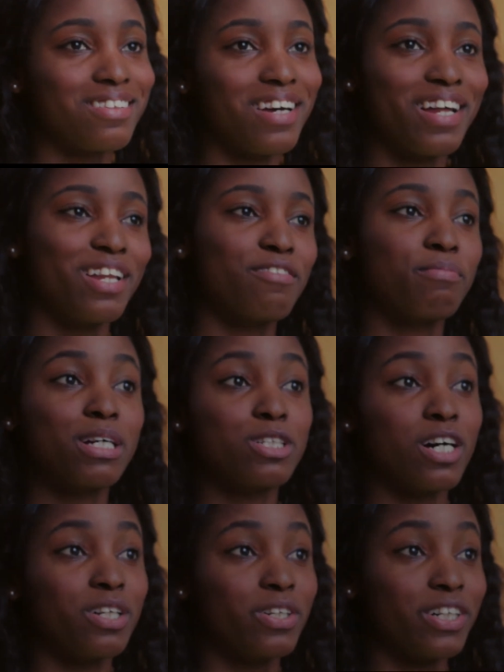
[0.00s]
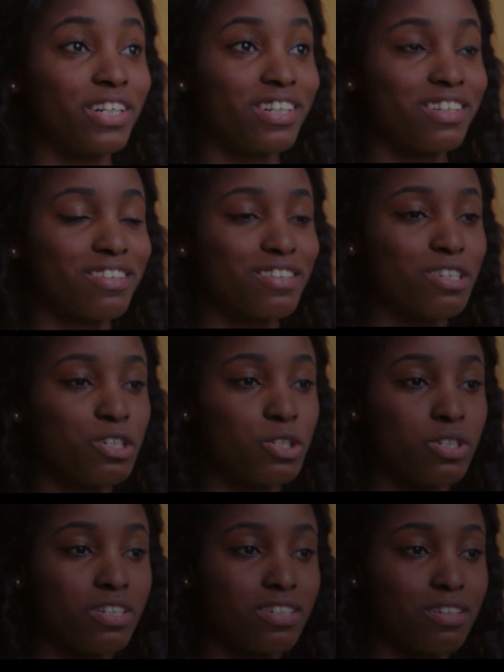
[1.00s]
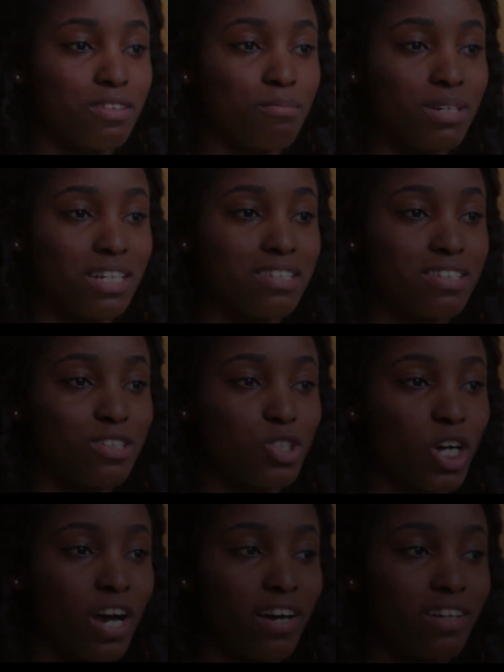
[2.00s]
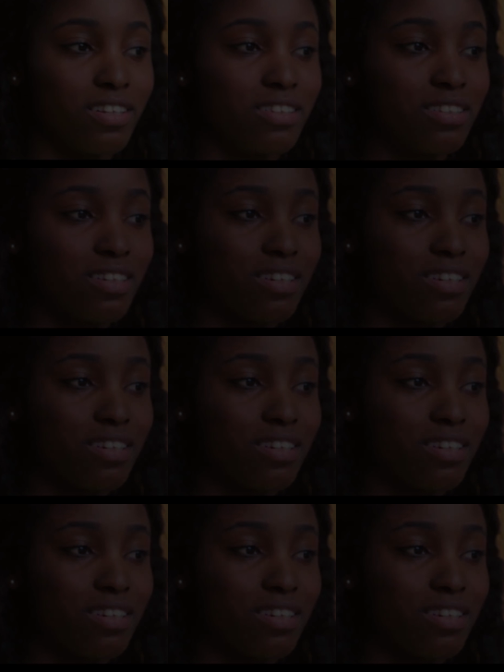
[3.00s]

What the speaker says: I love my daughter. She's an amazing child.